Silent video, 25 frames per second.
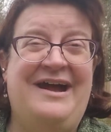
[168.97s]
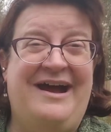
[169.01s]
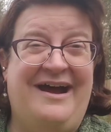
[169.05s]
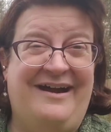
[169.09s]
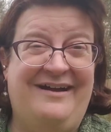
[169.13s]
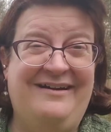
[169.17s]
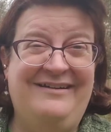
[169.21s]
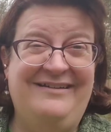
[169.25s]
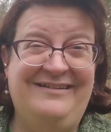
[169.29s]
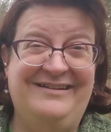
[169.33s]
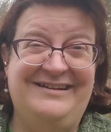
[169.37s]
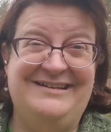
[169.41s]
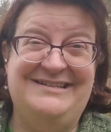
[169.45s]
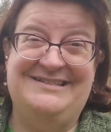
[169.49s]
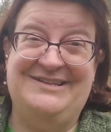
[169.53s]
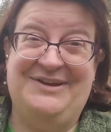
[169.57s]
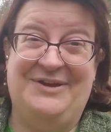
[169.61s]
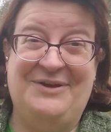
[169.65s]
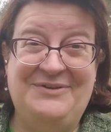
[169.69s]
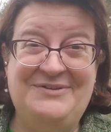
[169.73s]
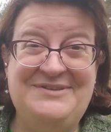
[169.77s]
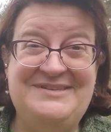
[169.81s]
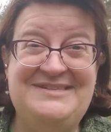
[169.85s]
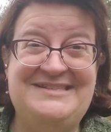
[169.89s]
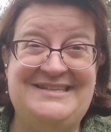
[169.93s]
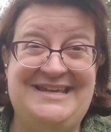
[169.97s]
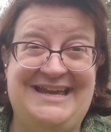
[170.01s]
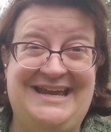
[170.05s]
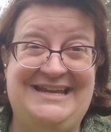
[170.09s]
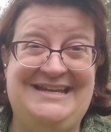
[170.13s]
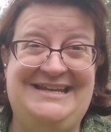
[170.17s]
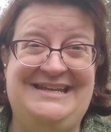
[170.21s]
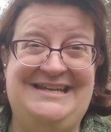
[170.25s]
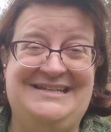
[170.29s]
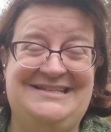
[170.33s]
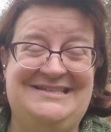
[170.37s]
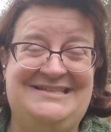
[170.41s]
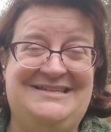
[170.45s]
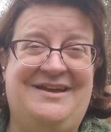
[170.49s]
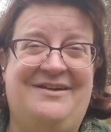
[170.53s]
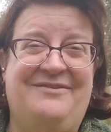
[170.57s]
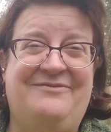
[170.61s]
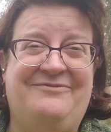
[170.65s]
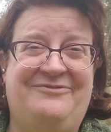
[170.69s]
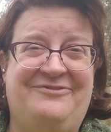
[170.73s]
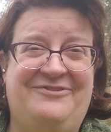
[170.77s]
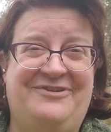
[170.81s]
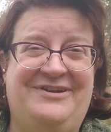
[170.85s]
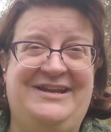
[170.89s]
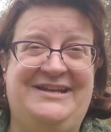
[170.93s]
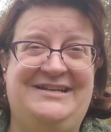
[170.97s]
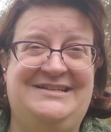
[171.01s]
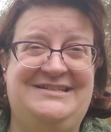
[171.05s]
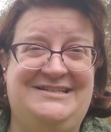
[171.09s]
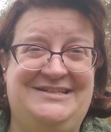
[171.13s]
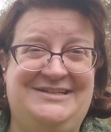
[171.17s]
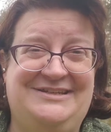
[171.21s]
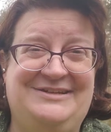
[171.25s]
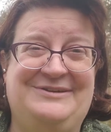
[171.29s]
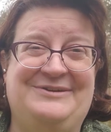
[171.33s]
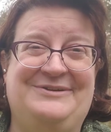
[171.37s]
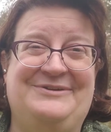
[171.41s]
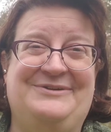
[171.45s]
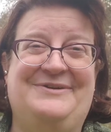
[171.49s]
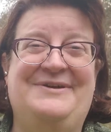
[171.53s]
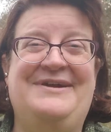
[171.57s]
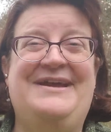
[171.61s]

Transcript: our adult side needs comforting too.